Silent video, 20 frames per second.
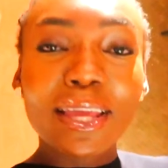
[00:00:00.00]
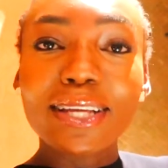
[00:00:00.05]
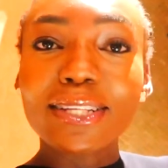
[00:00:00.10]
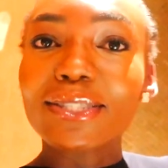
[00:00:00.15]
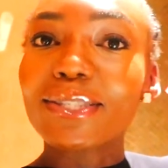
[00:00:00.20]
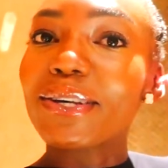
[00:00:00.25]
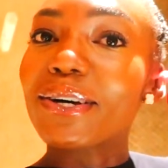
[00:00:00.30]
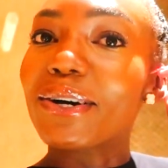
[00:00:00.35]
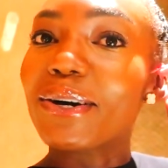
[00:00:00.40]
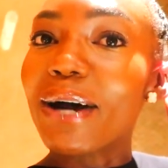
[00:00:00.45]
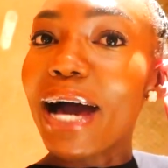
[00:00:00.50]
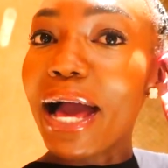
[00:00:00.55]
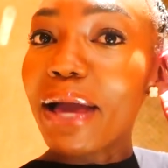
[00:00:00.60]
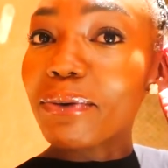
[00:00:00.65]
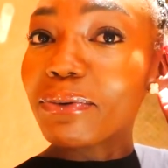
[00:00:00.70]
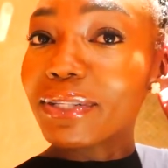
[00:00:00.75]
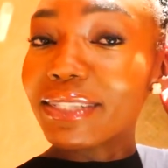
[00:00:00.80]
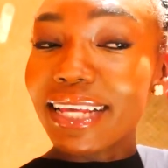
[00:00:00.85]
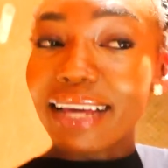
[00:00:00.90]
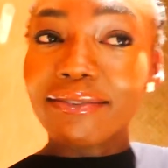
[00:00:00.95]
So I
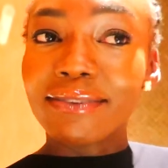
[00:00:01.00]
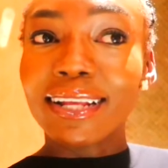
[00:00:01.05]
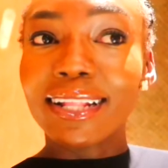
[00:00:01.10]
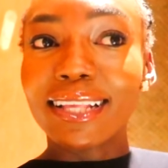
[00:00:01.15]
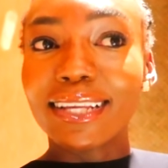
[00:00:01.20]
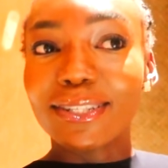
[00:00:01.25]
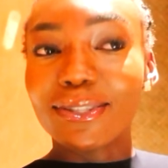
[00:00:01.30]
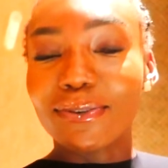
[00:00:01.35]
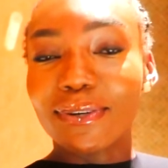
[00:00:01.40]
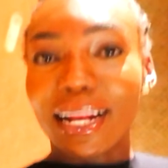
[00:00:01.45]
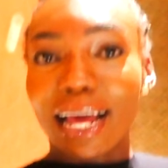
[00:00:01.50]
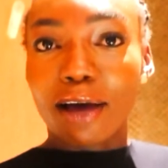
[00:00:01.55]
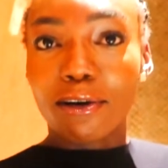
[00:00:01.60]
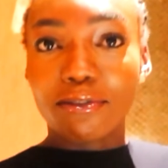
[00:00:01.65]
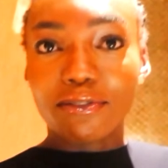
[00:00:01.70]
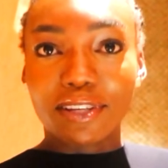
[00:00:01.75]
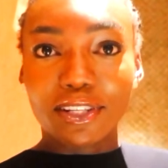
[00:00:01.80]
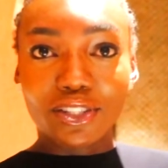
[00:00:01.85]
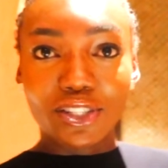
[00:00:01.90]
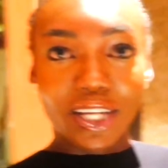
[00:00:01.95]
will definitely do an
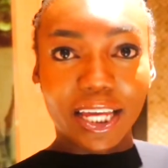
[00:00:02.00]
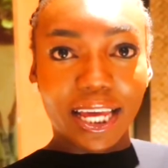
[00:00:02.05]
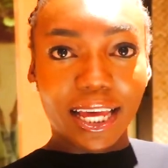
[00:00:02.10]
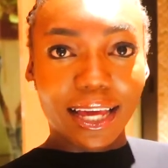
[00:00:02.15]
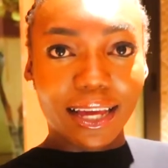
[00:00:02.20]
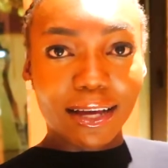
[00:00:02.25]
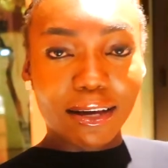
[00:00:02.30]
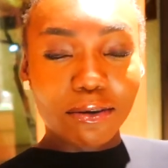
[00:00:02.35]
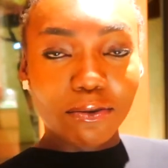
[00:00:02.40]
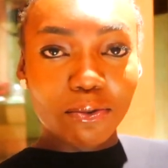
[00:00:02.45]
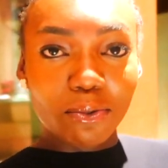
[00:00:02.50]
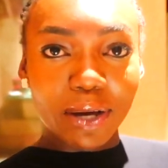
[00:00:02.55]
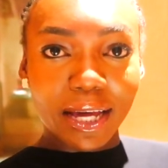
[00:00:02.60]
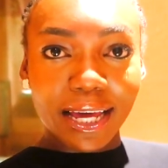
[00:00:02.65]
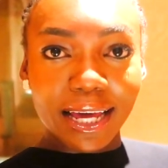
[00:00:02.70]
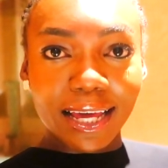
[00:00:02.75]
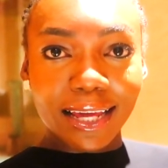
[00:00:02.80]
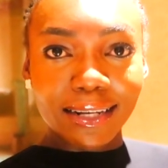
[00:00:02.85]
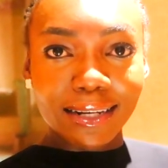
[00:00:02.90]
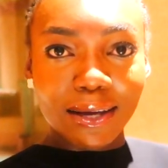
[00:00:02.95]
outfit check
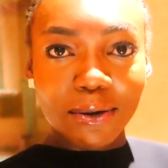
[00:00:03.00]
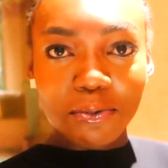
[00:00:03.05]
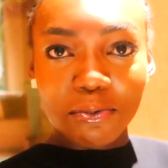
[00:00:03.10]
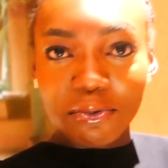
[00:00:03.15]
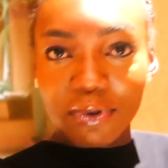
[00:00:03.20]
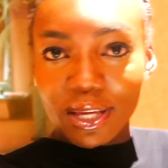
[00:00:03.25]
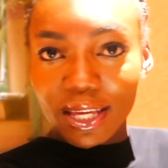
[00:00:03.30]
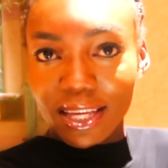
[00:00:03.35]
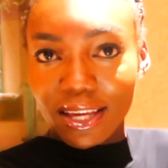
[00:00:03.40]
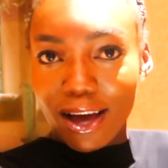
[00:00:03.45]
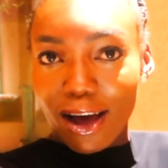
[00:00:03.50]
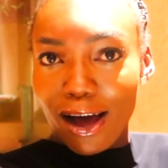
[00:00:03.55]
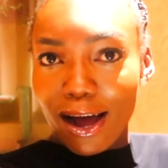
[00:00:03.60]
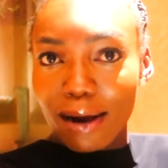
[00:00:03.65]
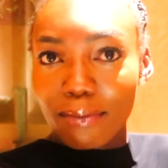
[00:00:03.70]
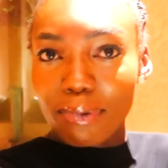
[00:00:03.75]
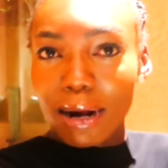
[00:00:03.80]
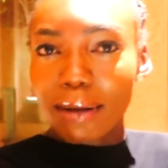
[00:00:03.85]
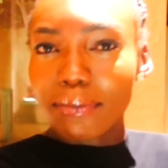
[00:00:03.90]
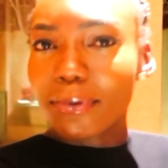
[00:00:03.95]
when we
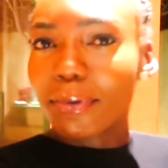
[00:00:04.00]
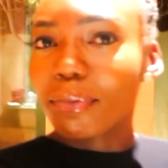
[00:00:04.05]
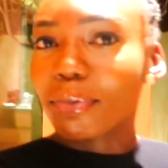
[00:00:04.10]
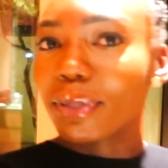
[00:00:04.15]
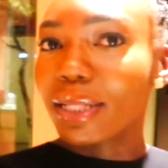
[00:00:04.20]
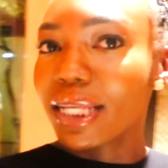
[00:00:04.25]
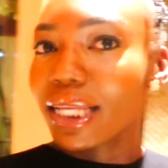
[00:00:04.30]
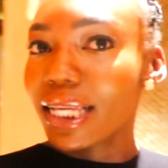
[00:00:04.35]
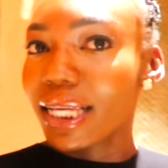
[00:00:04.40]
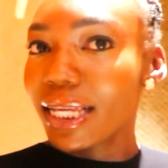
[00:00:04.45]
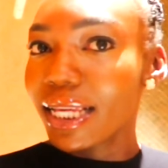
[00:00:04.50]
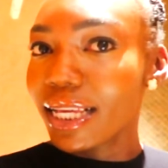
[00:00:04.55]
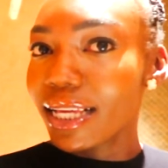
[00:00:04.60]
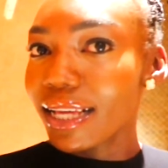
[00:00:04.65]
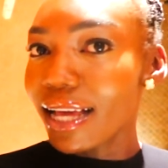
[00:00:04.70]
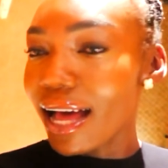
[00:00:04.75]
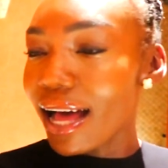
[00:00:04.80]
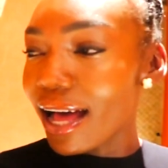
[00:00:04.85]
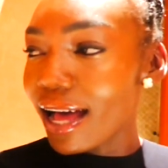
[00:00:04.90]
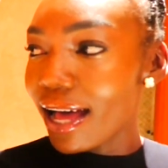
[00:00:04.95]
are
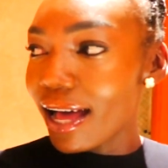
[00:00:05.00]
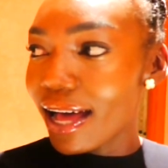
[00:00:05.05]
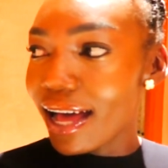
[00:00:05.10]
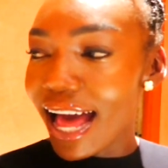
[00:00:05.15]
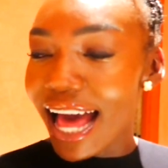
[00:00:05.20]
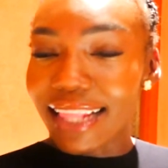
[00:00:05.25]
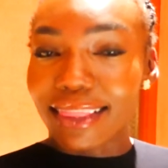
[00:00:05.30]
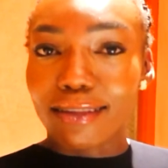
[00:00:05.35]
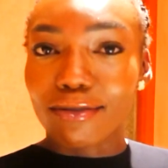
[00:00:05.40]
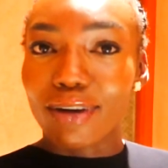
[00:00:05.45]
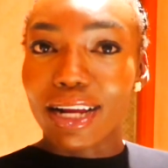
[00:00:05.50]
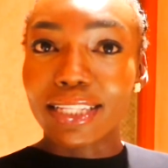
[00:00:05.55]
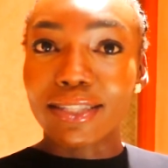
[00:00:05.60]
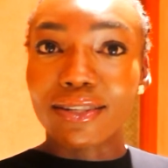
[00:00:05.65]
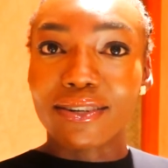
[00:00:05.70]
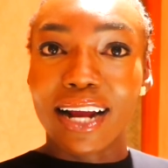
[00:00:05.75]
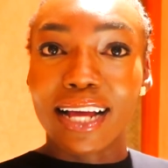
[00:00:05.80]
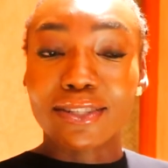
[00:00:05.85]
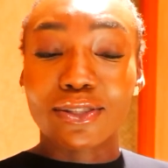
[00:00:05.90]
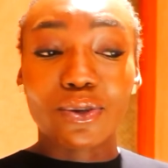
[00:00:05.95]
probably at the
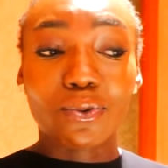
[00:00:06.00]
restaurant.